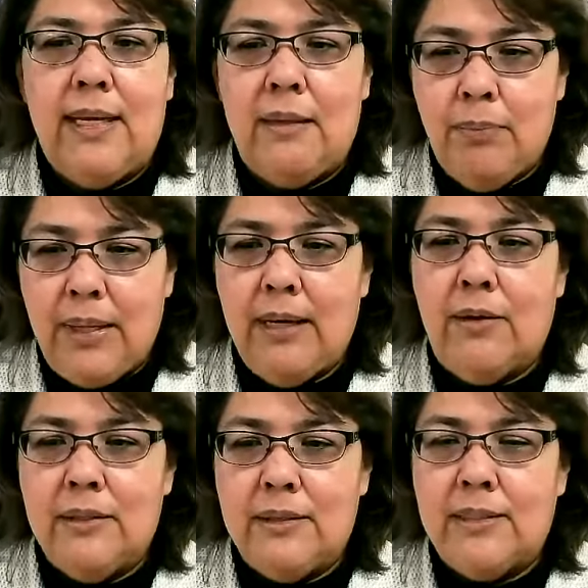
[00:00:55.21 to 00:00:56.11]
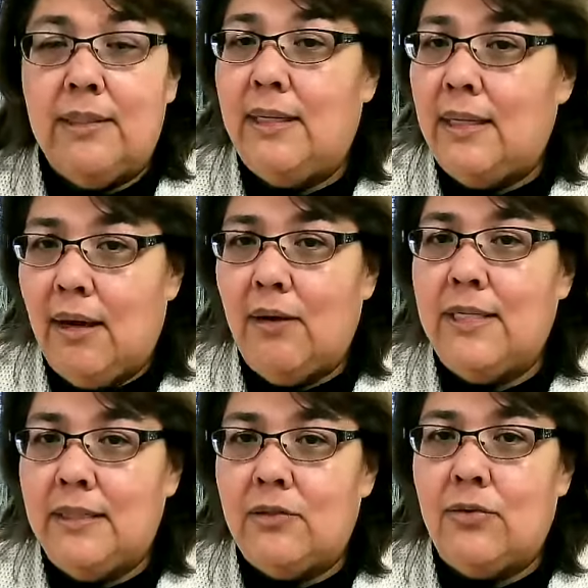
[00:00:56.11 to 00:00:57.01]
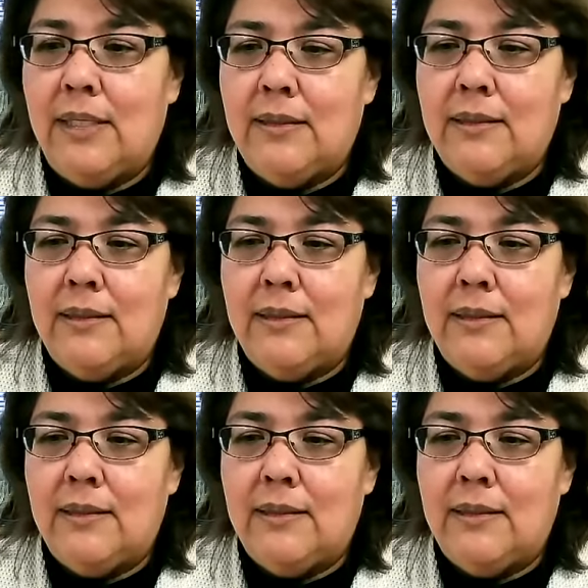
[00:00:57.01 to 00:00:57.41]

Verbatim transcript: and parents in our district.